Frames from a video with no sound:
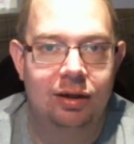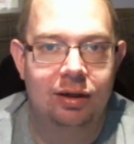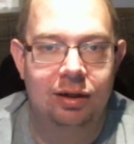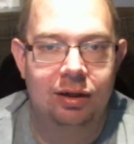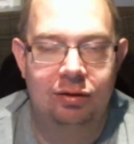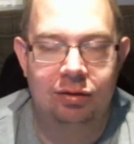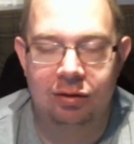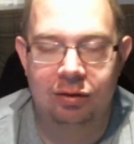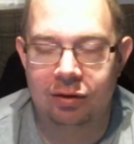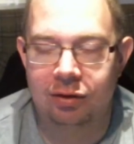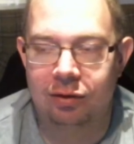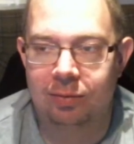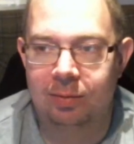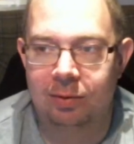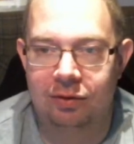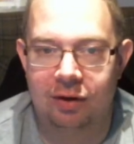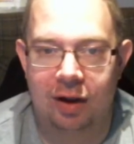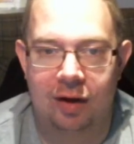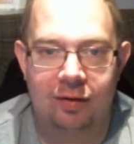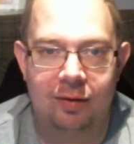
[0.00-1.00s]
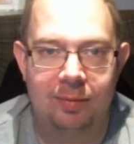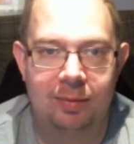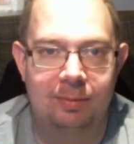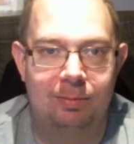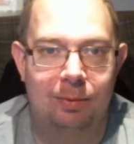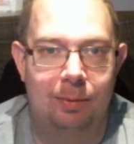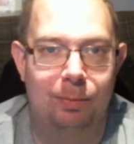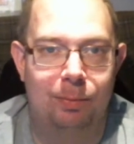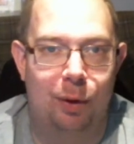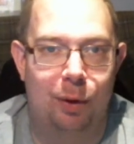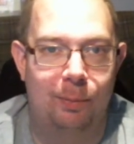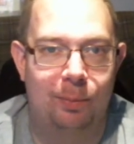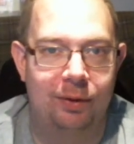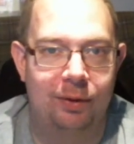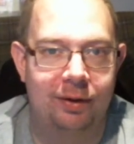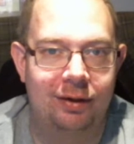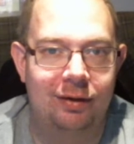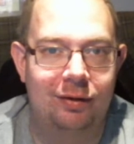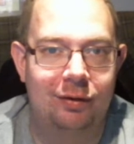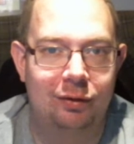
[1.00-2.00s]
Introduce myself a bit more
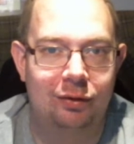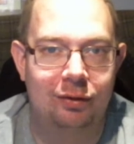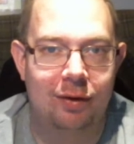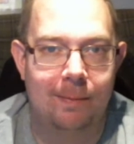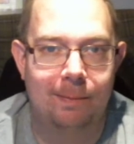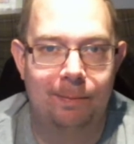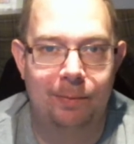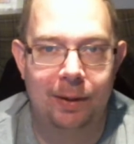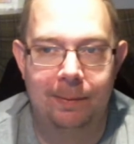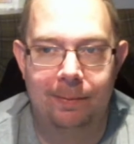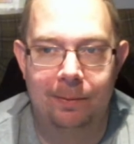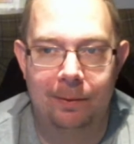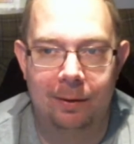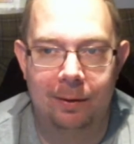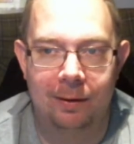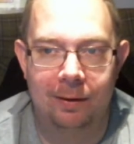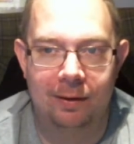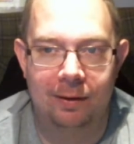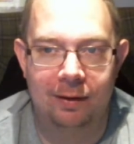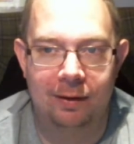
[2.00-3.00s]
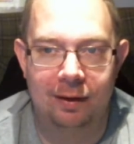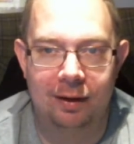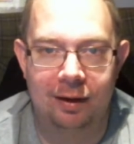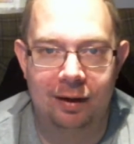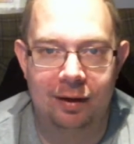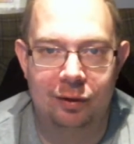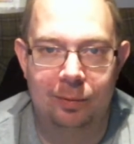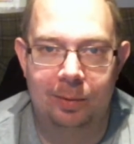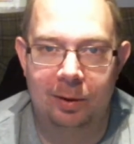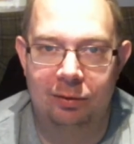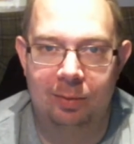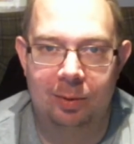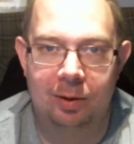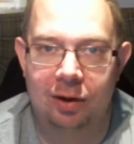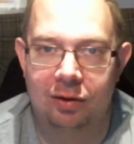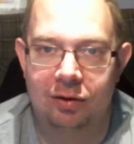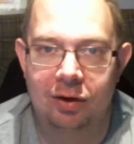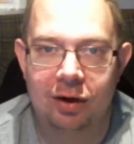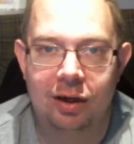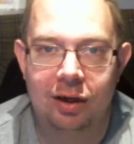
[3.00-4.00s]
properly to some people, especially
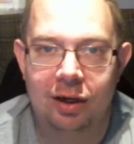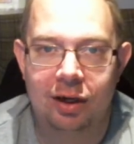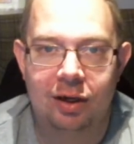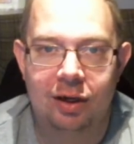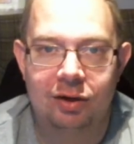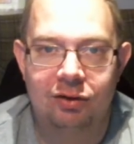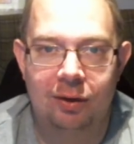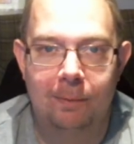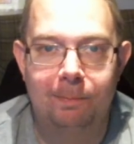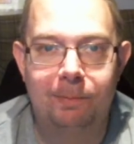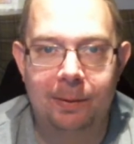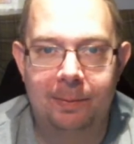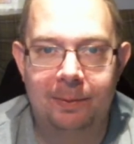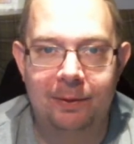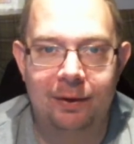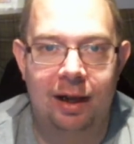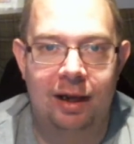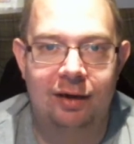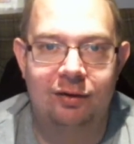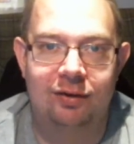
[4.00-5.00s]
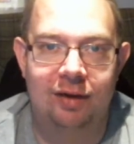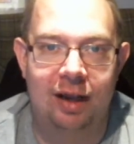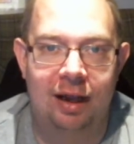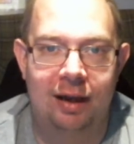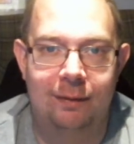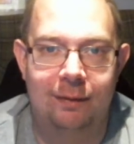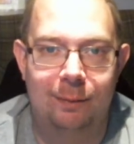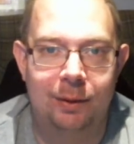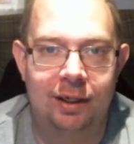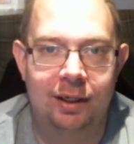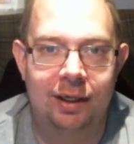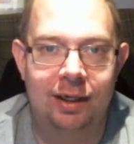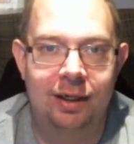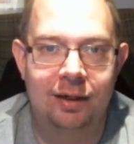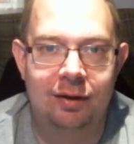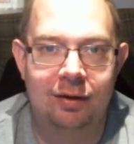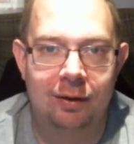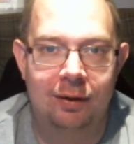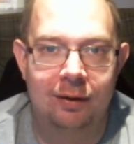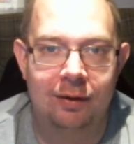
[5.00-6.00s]
because some people I sat
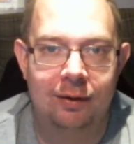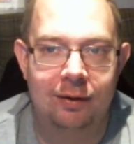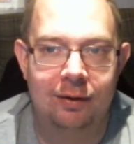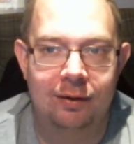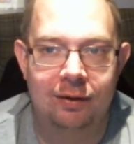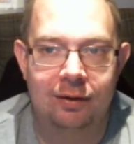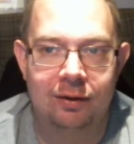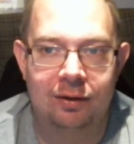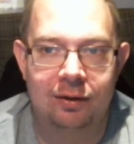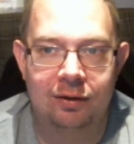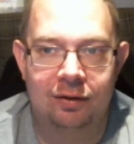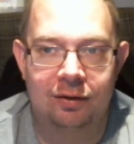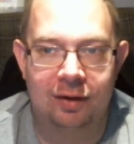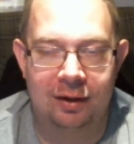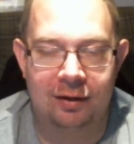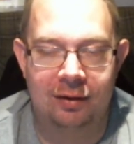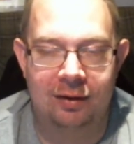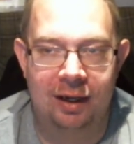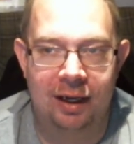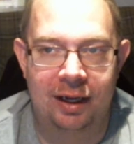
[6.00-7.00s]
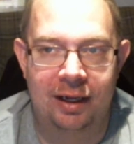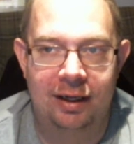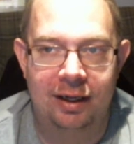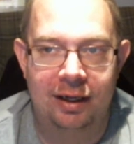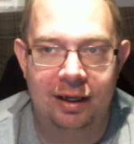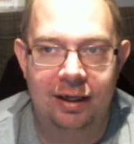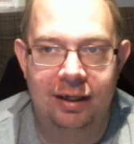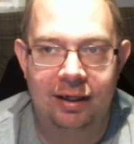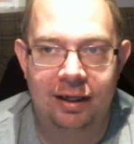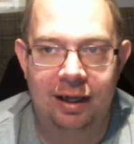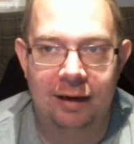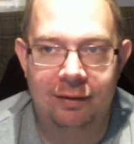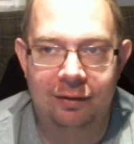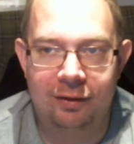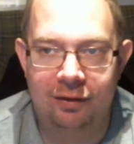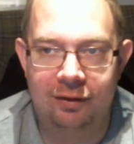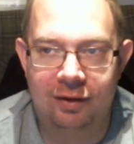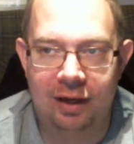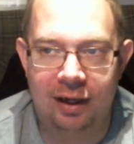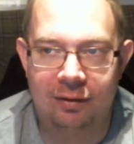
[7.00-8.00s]
with on Saturday never
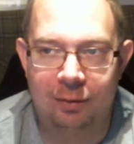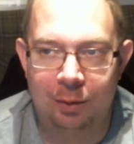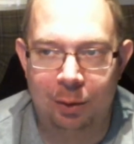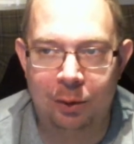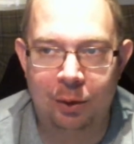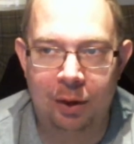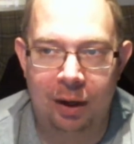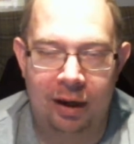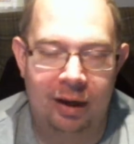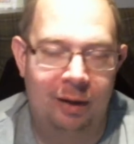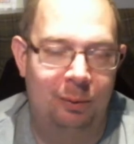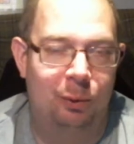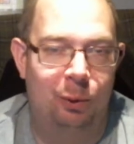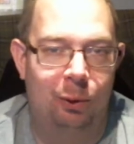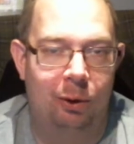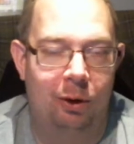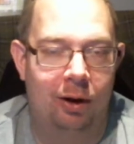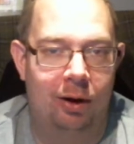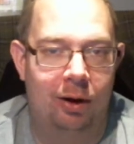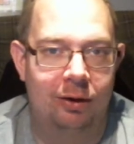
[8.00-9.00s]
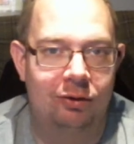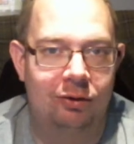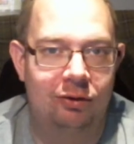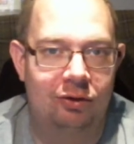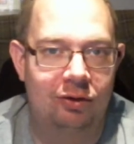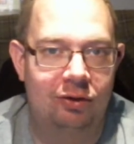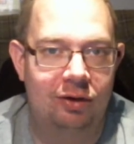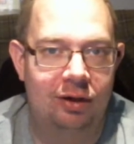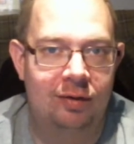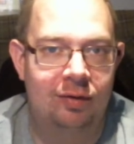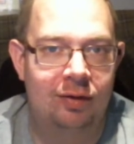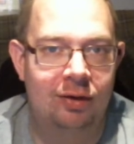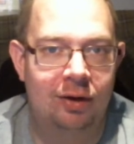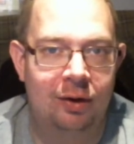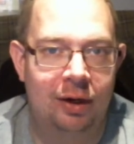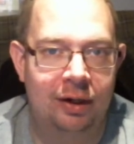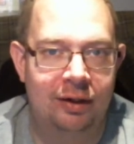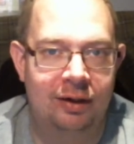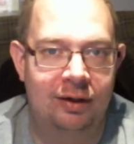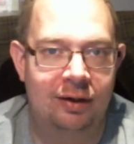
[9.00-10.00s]
said who I was, even though
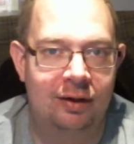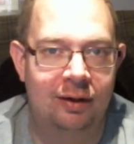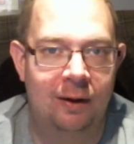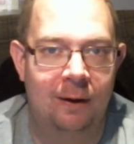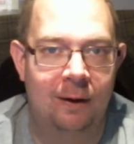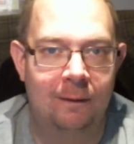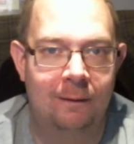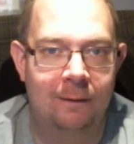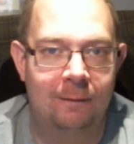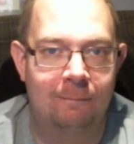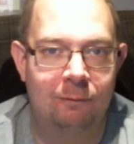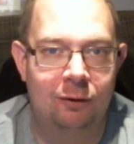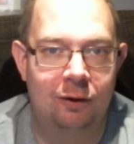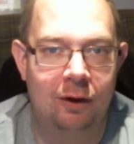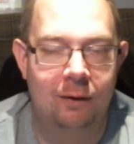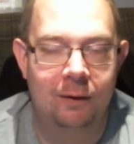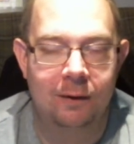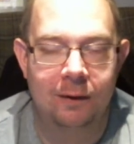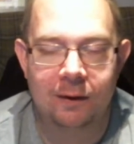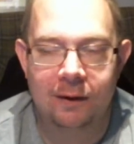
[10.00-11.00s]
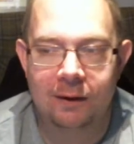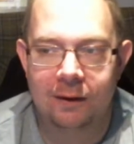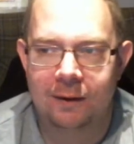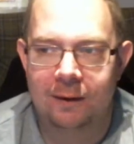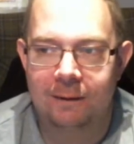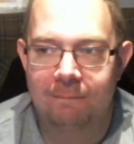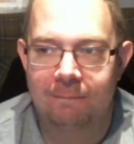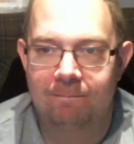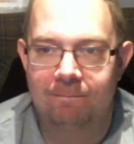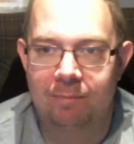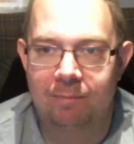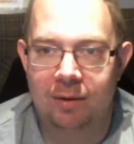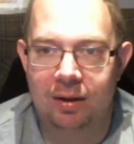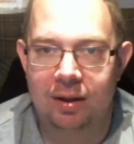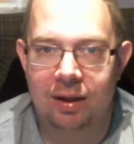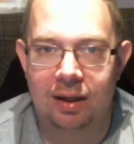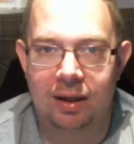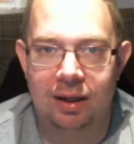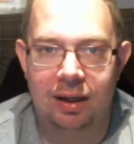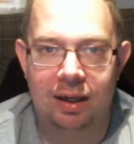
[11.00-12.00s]
I didn't know them. So
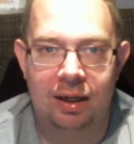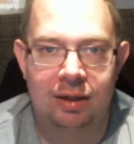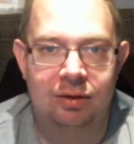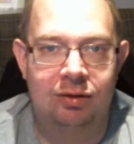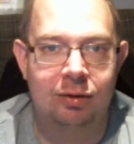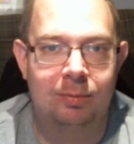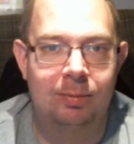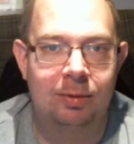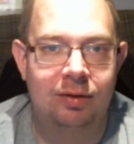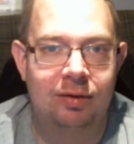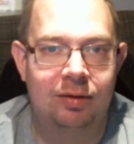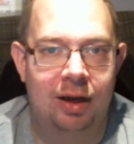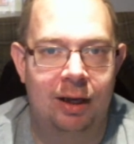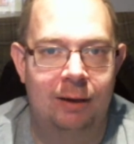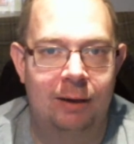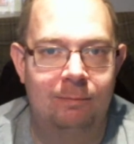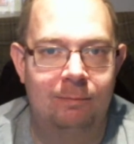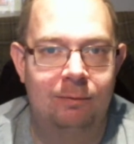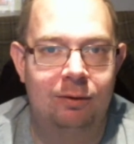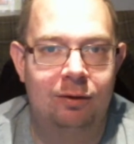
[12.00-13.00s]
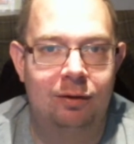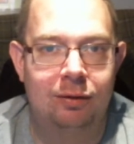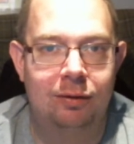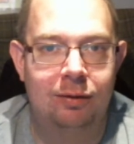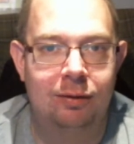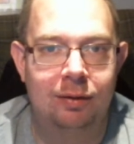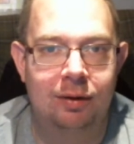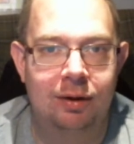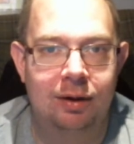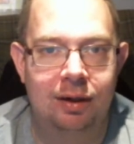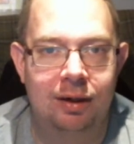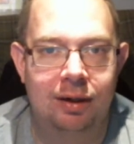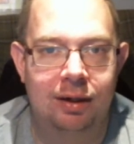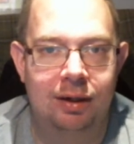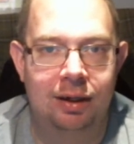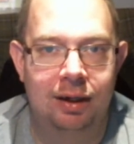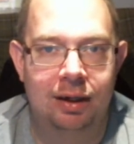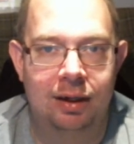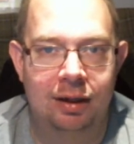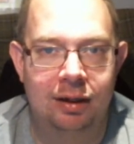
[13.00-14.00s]
I took my time
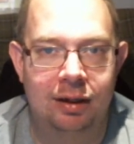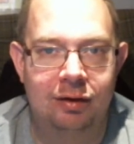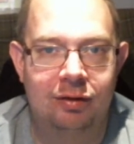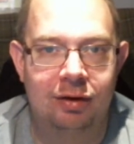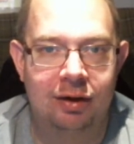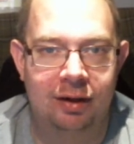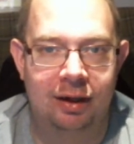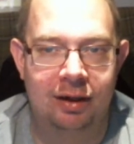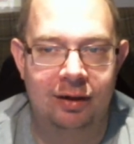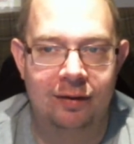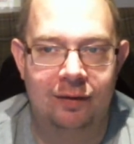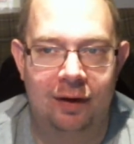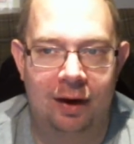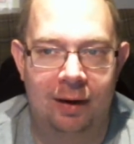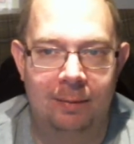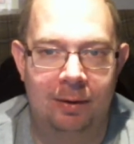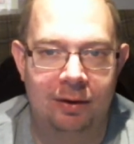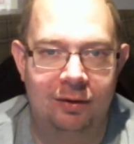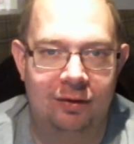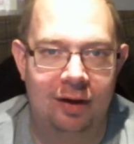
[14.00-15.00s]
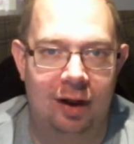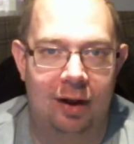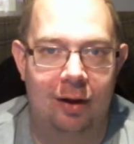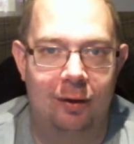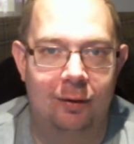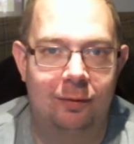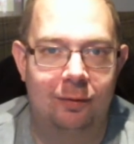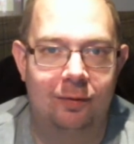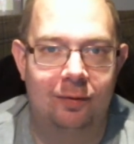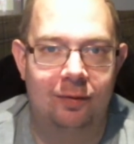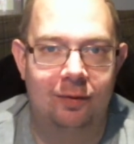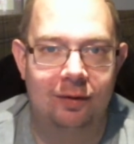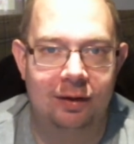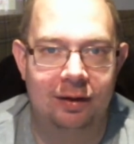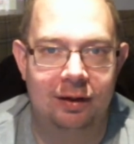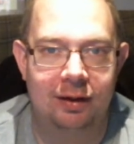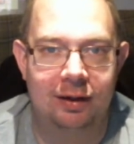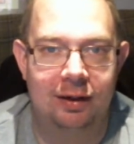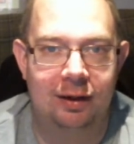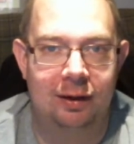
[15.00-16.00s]
to at least identify myself
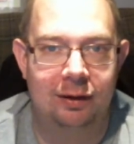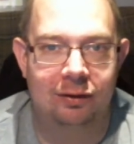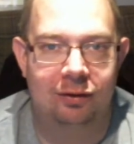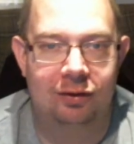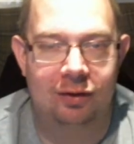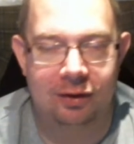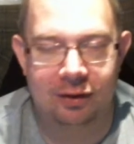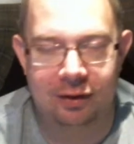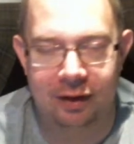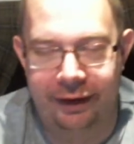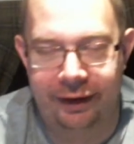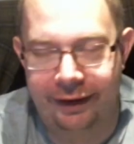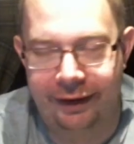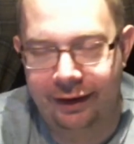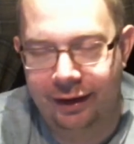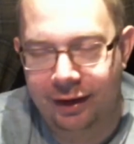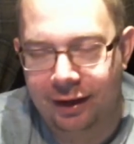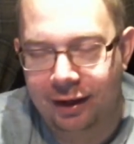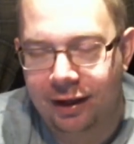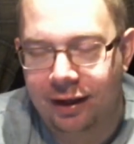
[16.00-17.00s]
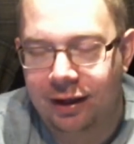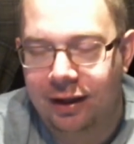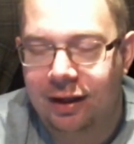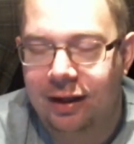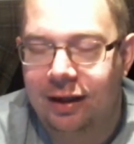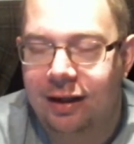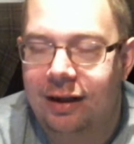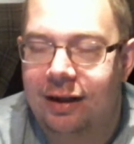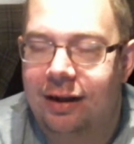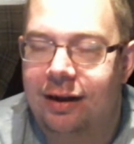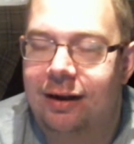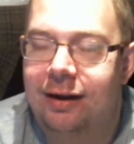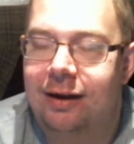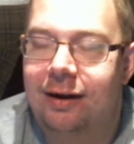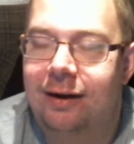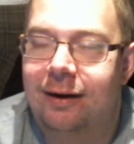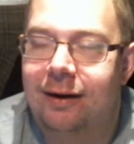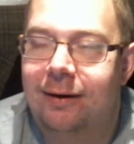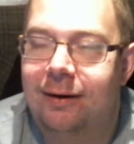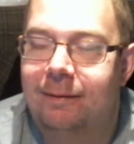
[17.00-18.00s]
on Sunday.
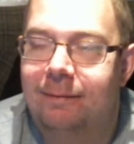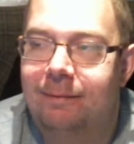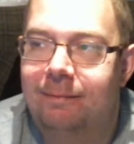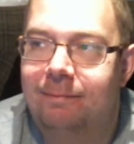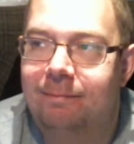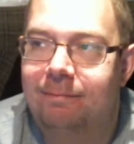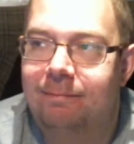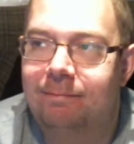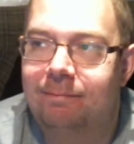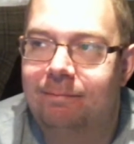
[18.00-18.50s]
Um,